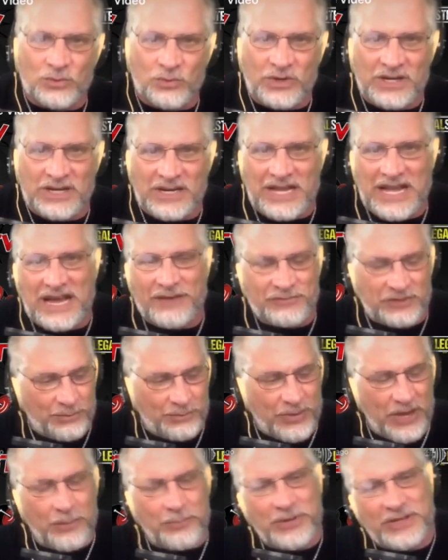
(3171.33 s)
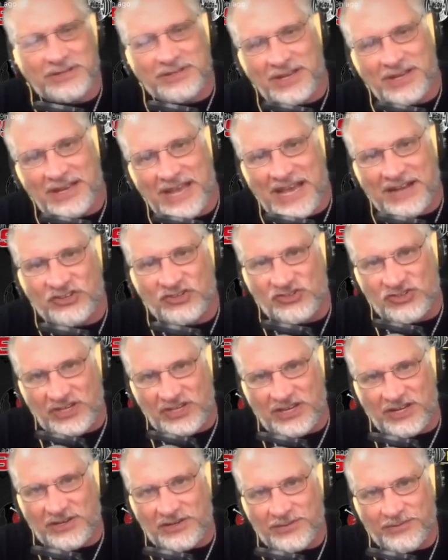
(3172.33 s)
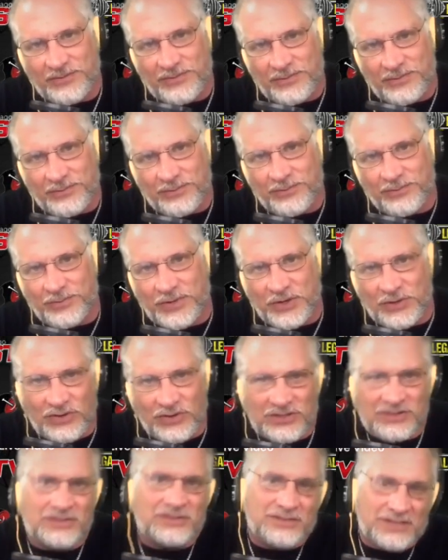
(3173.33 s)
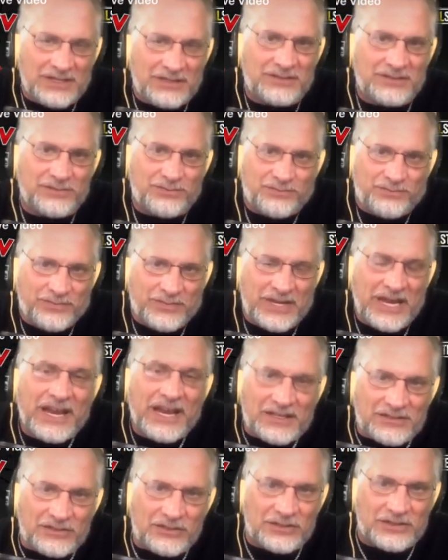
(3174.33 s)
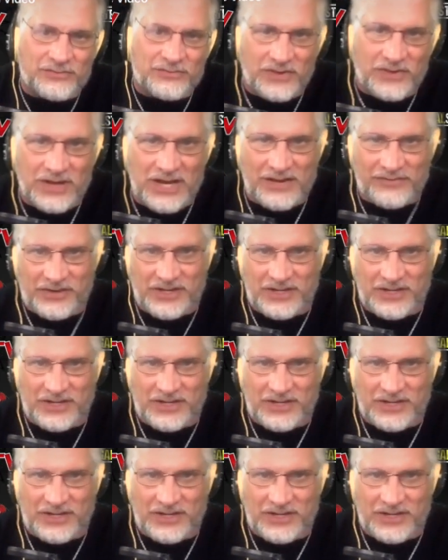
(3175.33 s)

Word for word: and now we're gonna have to bump it to next year because it's